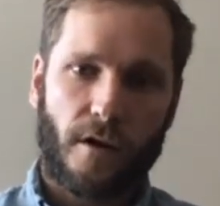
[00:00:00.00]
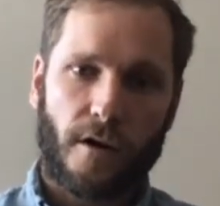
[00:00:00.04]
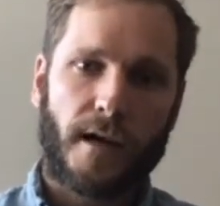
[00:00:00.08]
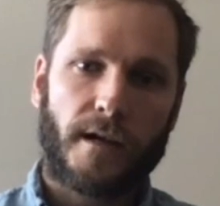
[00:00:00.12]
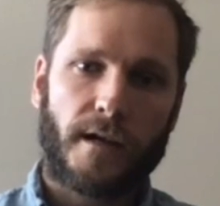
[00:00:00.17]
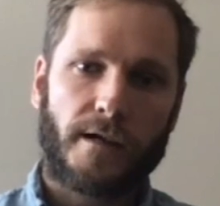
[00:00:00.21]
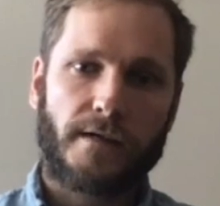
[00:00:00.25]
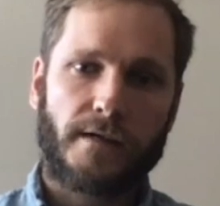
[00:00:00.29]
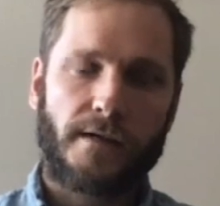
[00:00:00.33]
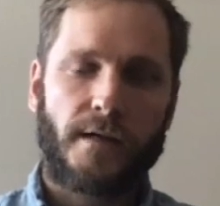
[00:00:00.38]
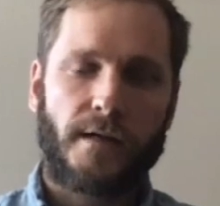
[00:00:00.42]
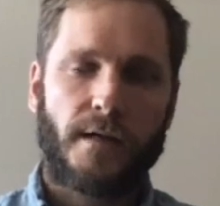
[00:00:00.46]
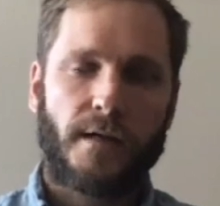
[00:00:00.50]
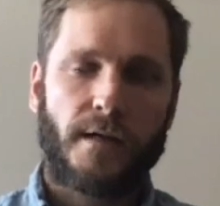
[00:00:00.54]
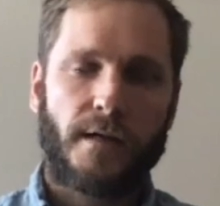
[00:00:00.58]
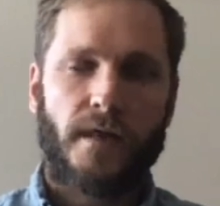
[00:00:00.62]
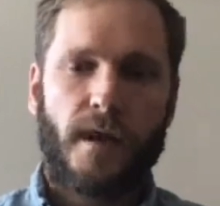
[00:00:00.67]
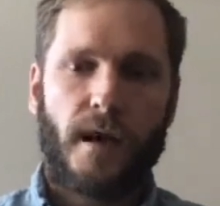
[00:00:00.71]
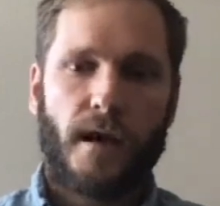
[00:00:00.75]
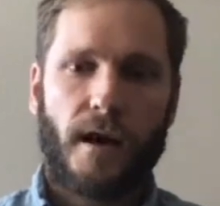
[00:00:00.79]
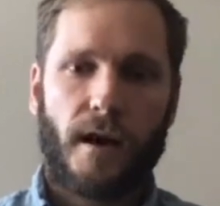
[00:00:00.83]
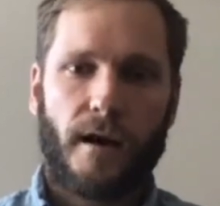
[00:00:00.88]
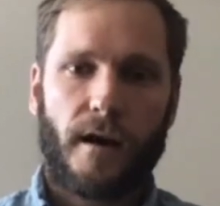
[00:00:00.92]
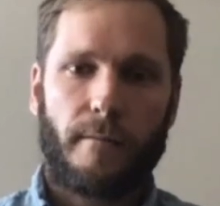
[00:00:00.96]
case,
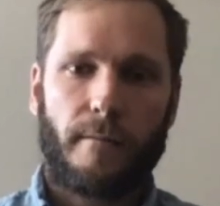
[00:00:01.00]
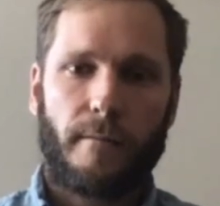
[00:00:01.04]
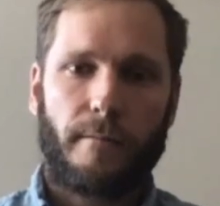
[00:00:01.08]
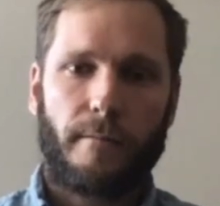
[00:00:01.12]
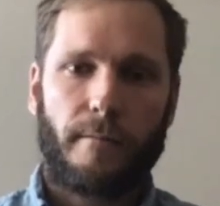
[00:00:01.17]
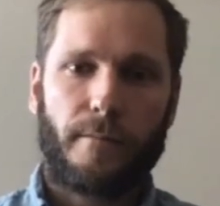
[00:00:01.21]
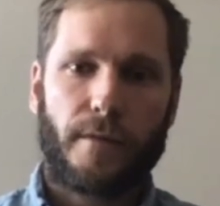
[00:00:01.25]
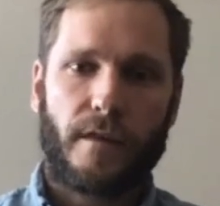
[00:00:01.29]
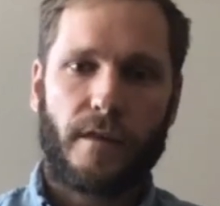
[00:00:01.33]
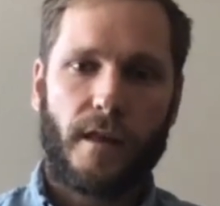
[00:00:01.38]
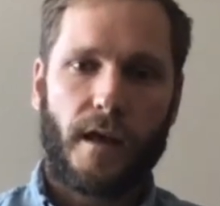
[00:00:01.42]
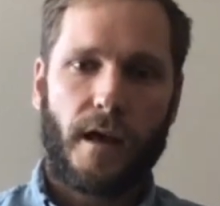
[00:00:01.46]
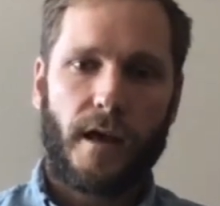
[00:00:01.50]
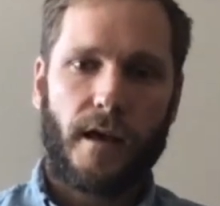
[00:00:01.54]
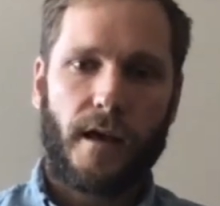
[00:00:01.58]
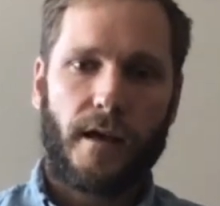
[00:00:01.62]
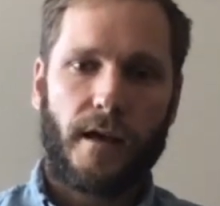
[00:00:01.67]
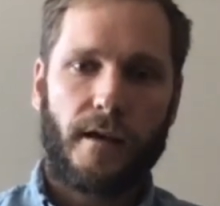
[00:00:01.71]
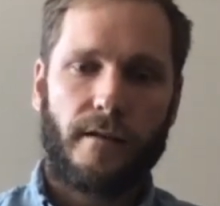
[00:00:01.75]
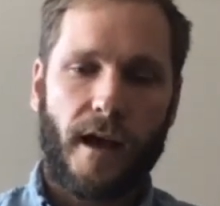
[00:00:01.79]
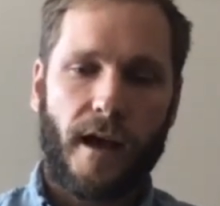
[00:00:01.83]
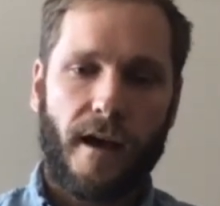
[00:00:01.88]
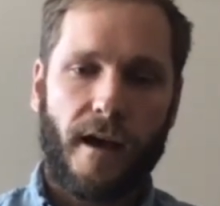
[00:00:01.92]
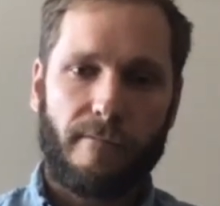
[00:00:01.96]
um,
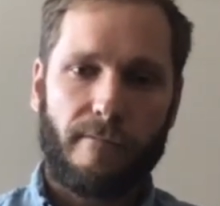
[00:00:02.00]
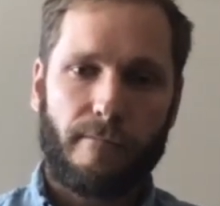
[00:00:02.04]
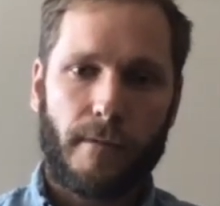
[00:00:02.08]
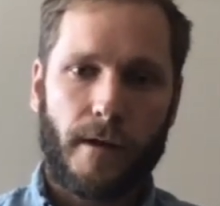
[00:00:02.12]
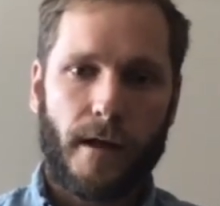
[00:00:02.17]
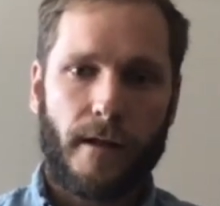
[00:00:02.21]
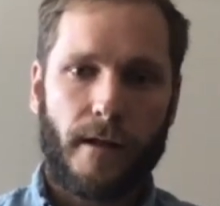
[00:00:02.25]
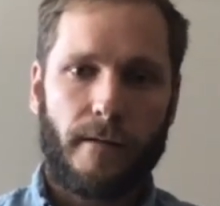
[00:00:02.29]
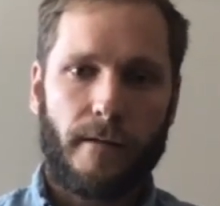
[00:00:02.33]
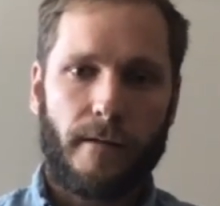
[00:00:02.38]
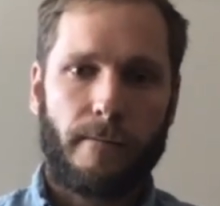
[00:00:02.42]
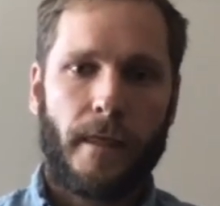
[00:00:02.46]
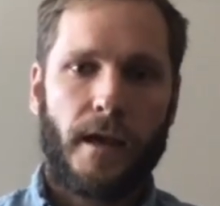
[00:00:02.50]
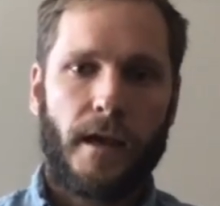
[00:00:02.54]
they have been.